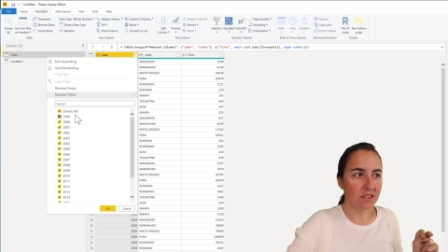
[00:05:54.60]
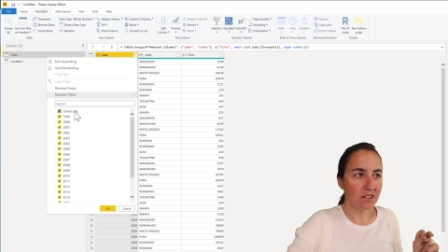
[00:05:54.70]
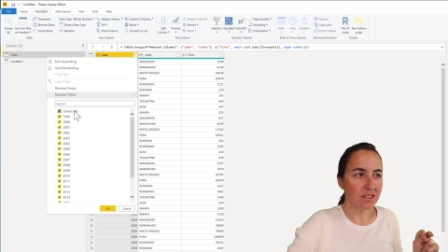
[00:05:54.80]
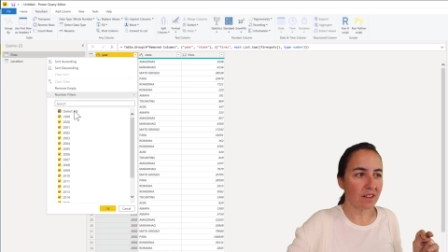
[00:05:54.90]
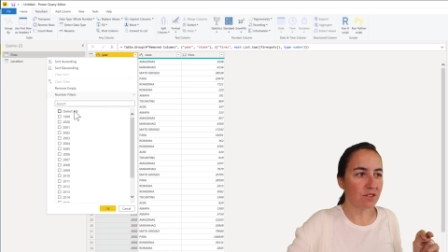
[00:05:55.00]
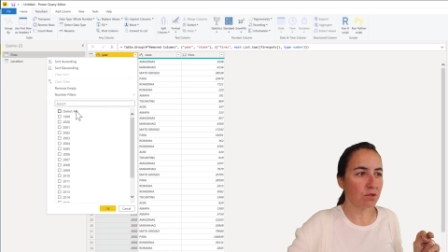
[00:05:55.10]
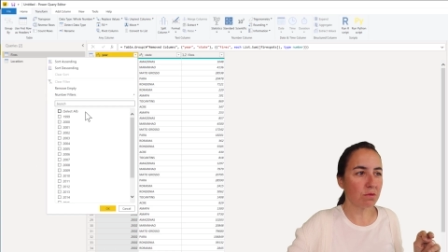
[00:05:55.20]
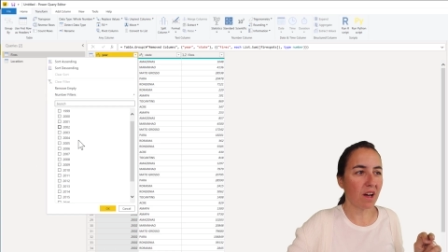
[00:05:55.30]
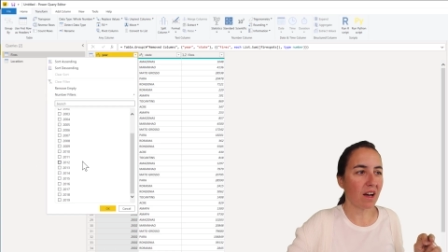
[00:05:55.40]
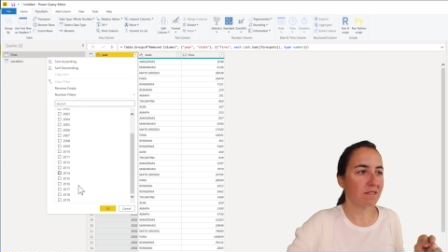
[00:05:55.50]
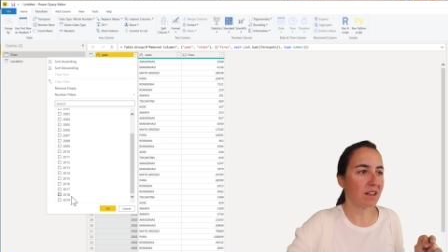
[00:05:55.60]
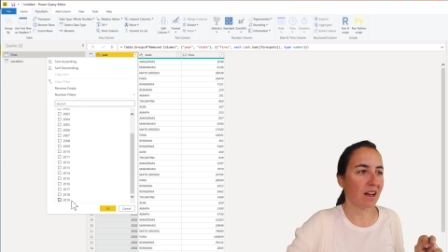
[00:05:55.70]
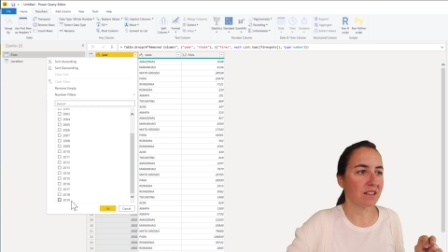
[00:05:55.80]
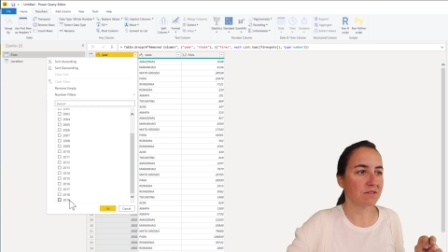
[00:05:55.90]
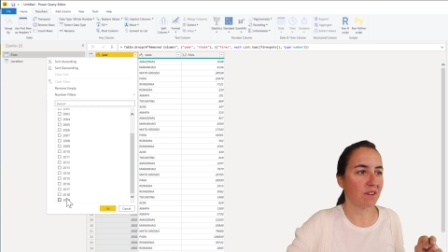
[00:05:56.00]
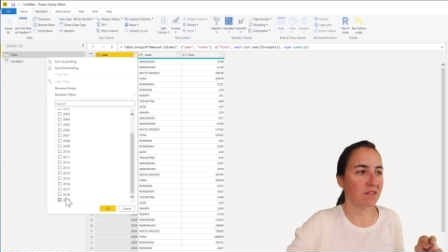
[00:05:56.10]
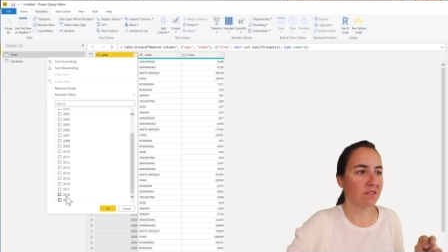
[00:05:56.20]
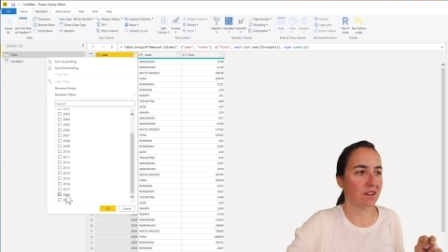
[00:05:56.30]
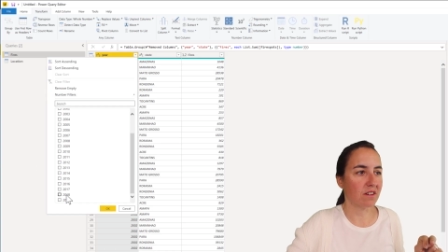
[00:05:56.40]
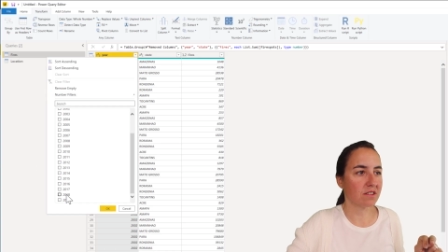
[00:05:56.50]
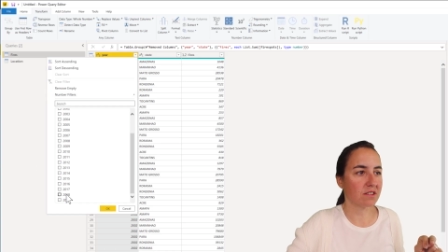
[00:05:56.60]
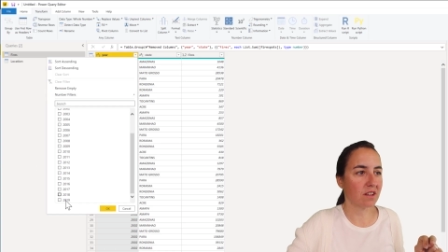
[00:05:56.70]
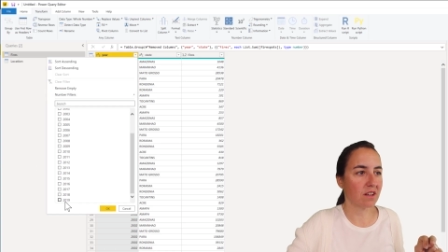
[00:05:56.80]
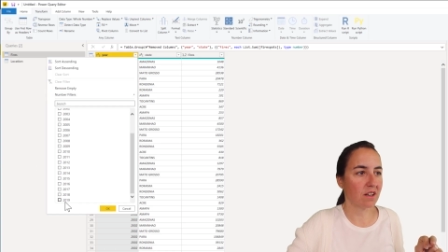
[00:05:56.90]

years, I just want to have the last five years.